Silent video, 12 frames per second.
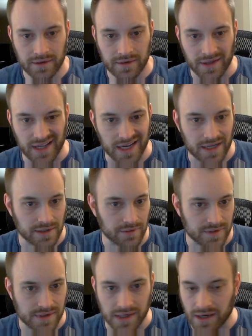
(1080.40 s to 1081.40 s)
Yeah, I
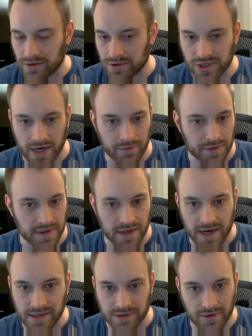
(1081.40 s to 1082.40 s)
don't see a good check with the
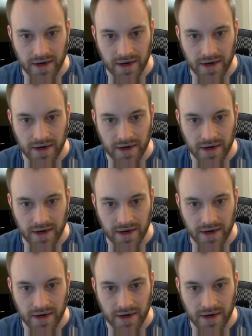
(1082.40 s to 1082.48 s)
knights or